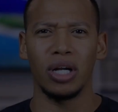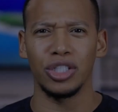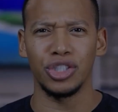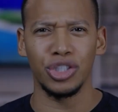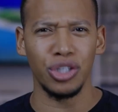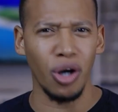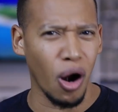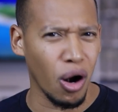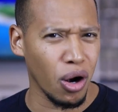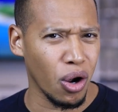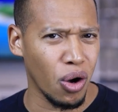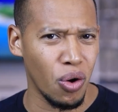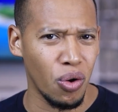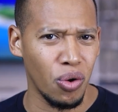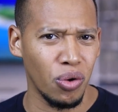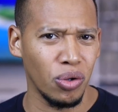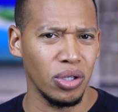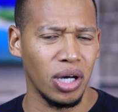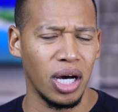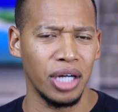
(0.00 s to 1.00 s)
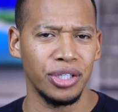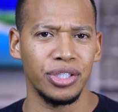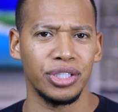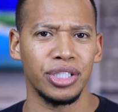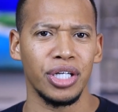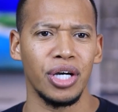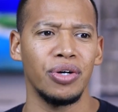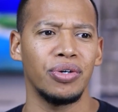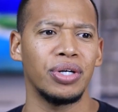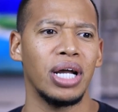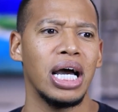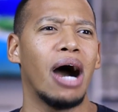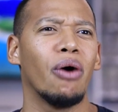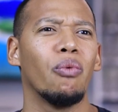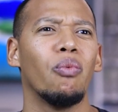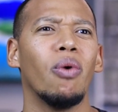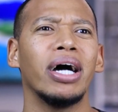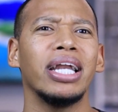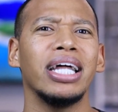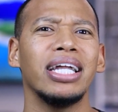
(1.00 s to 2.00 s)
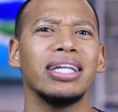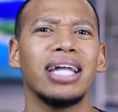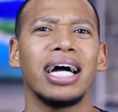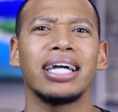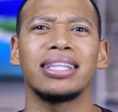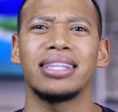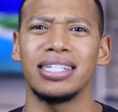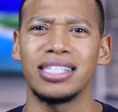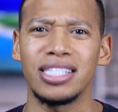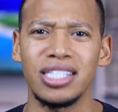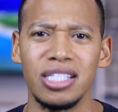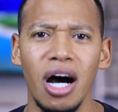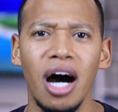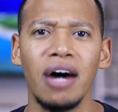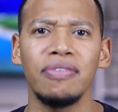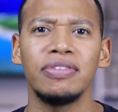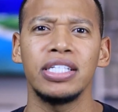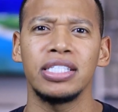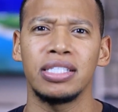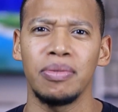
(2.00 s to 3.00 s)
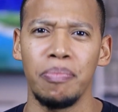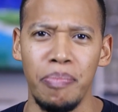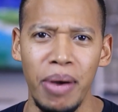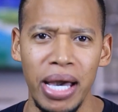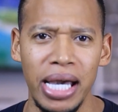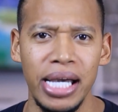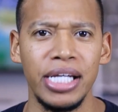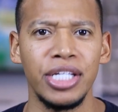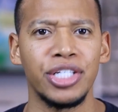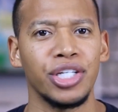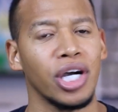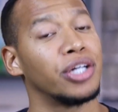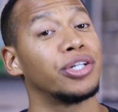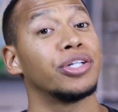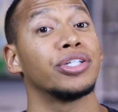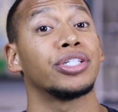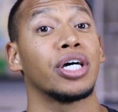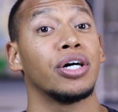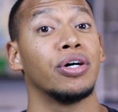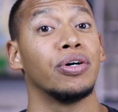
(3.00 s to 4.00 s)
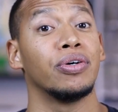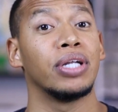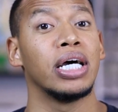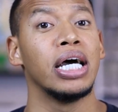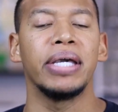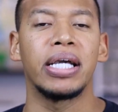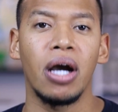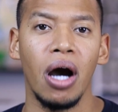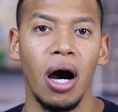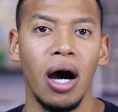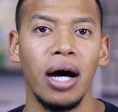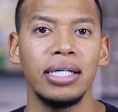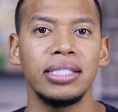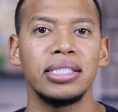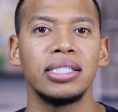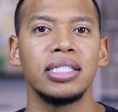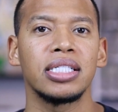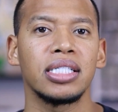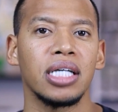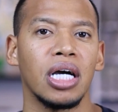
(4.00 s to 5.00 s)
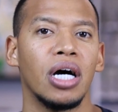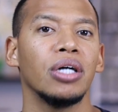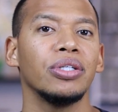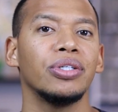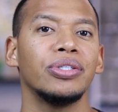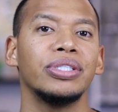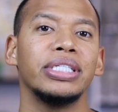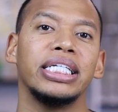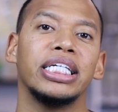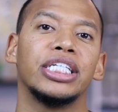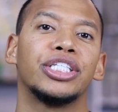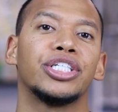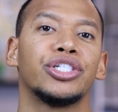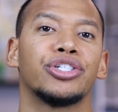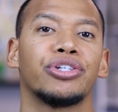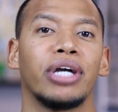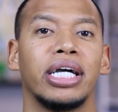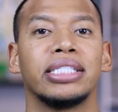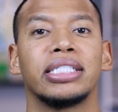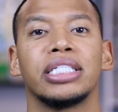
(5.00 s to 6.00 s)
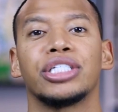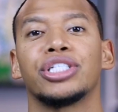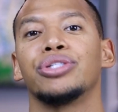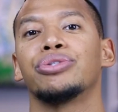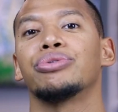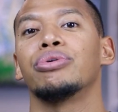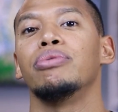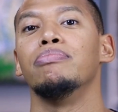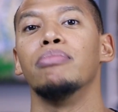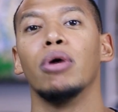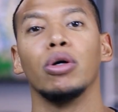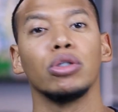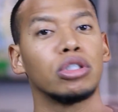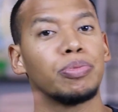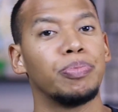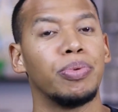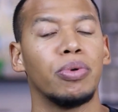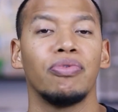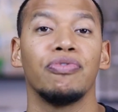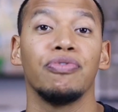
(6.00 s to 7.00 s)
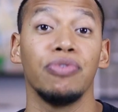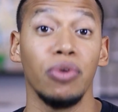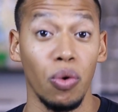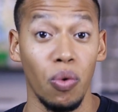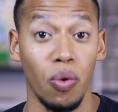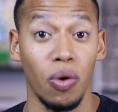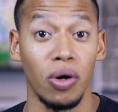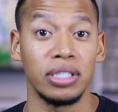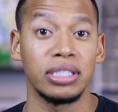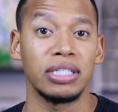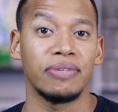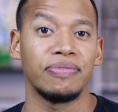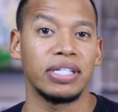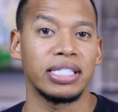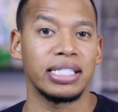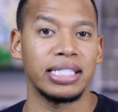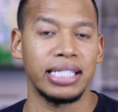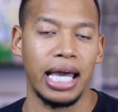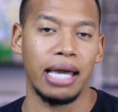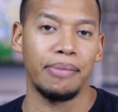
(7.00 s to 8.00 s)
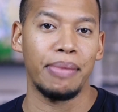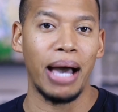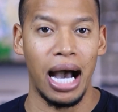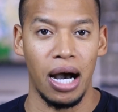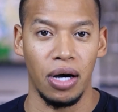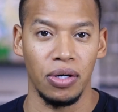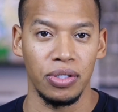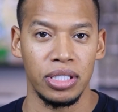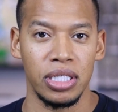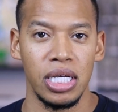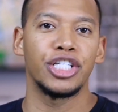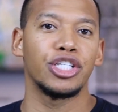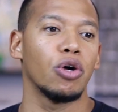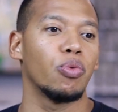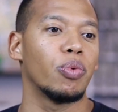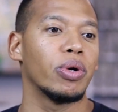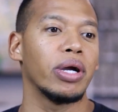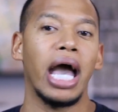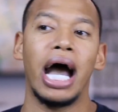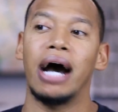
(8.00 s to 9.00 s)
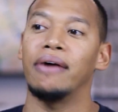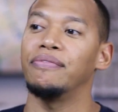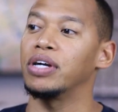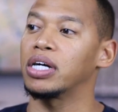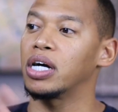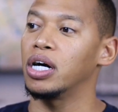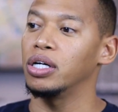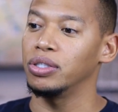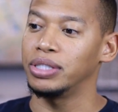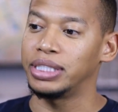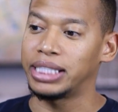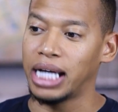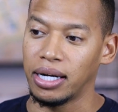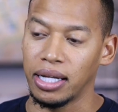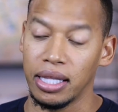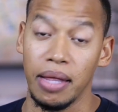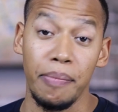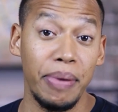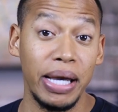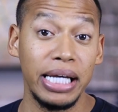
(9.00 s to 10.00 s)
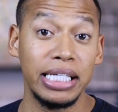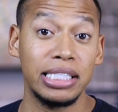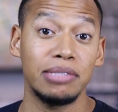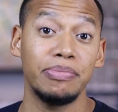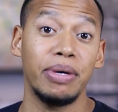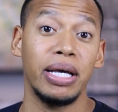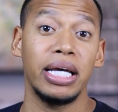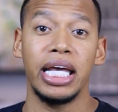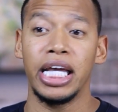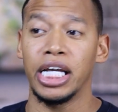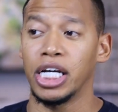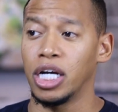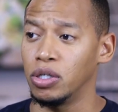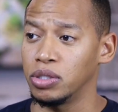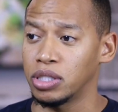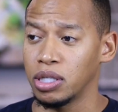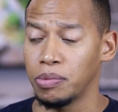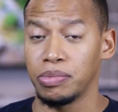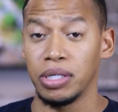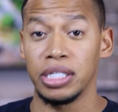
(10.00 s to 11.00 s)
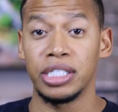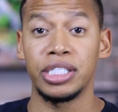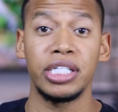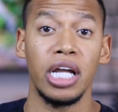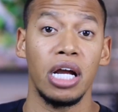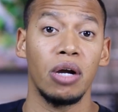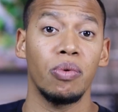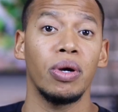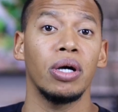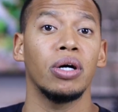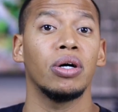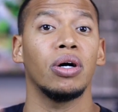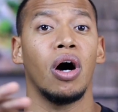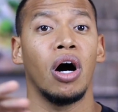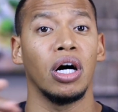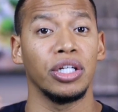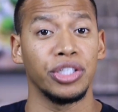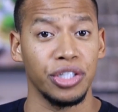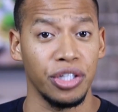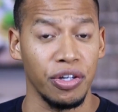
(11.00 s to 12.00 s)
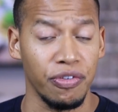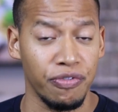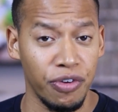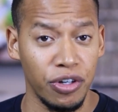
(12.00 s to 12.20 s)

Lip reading: want a charcoal undertone. I wanted like the softest beige undertone because this color needed to transition through multiple floors of the same house. So we have the color down in the basement, it goes up the stairwell, onto the